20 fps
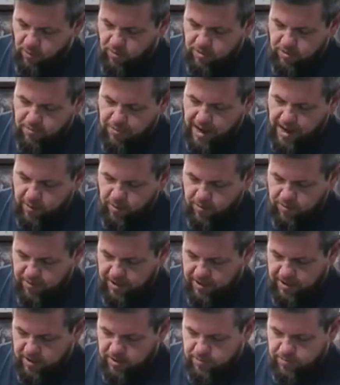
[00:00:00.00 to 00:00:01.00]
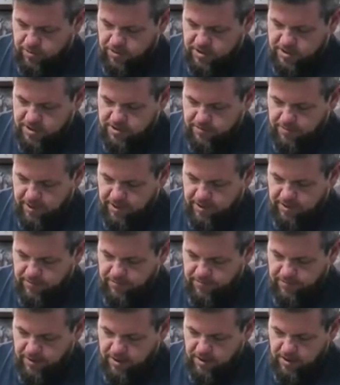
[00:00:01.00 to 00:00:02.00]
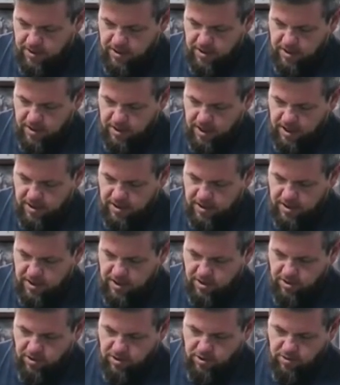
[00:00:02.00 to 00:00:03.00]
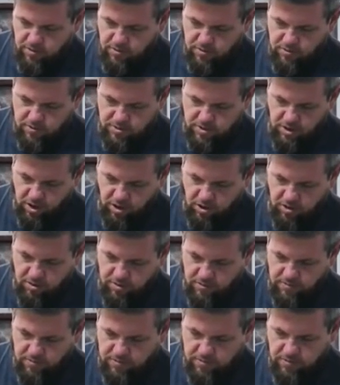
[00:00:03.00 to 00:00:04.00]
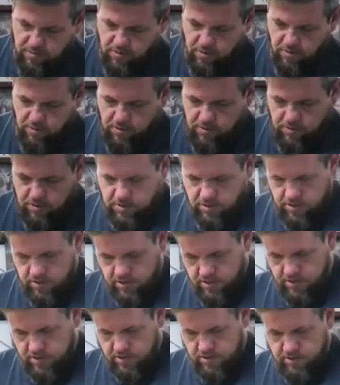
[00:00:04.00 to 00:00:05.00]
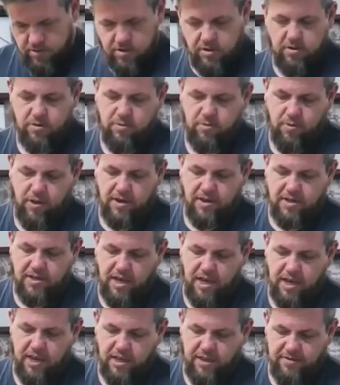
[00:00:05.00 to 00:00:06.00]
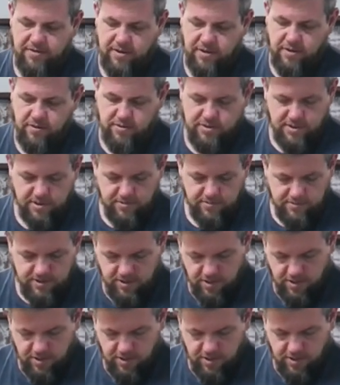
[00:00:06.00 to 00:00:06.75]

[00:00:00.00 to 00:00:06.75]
forward or backward button. You push the button, and then either you turn, or you know, righty-tighty, lefty-loosey.